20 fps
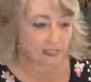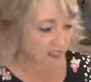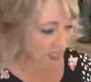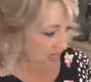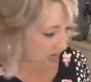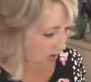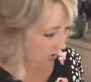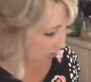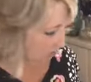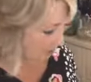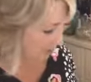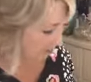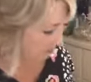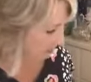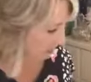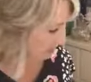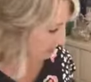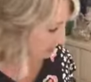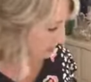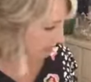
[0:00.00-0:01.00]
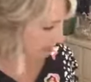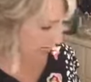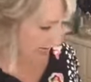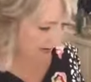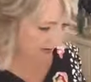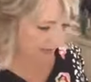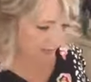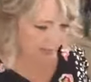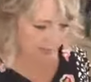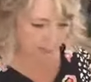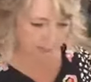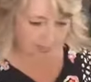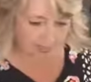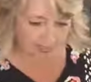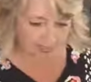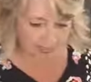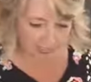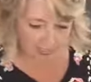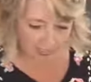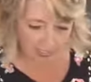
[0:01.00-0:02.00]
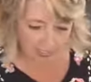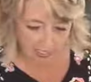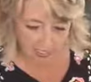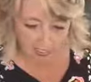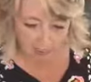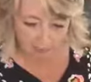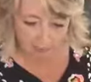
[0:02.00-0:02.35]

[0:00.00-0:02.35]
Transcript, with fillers: So let me start out at the beginning